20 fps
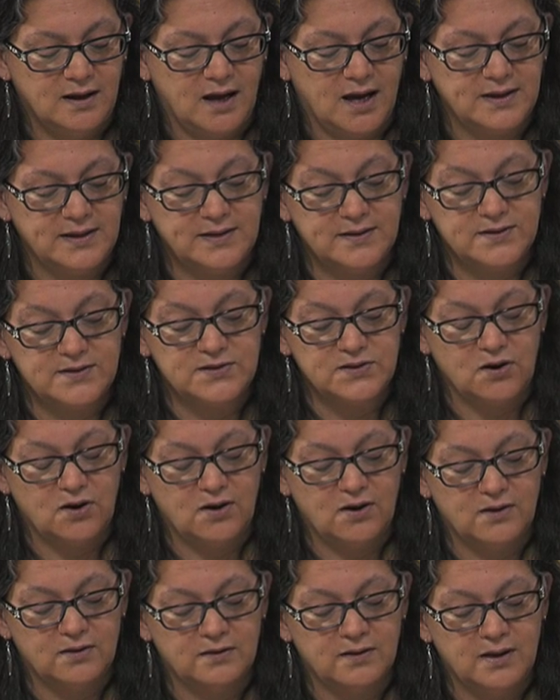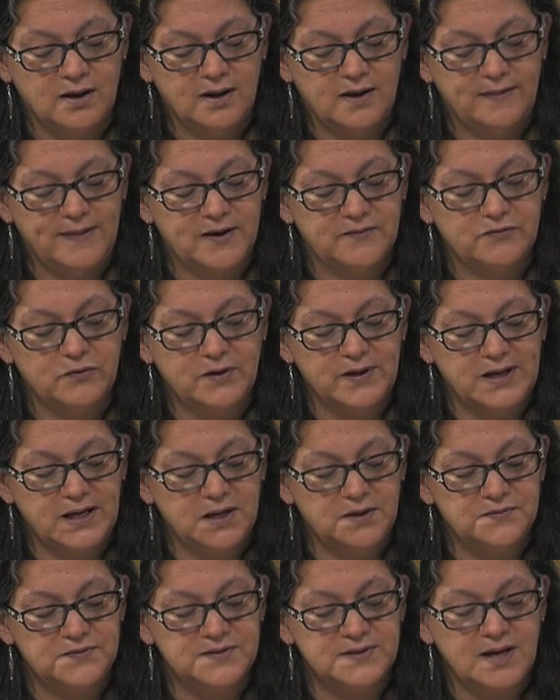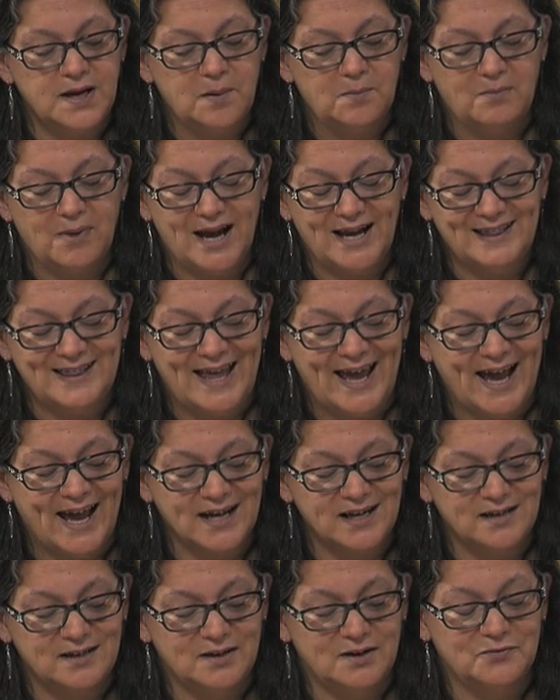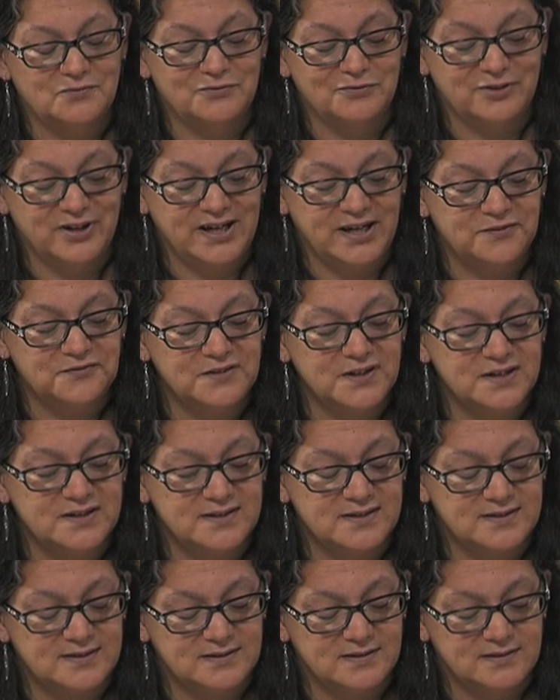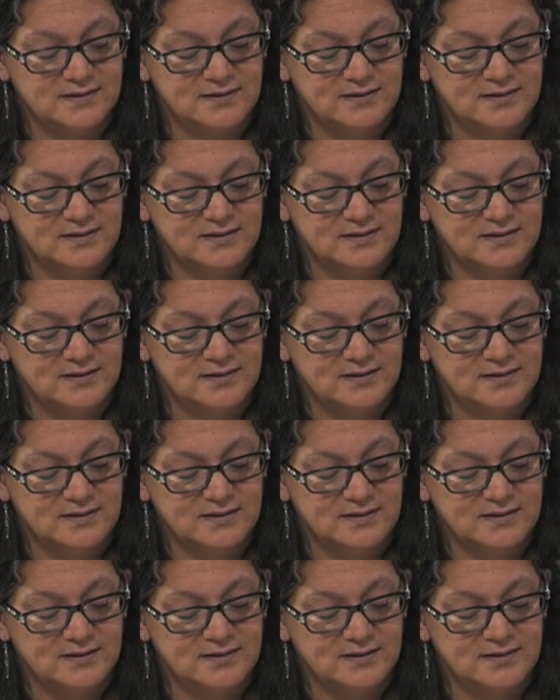I need a song that forgives my lack of forgiveness.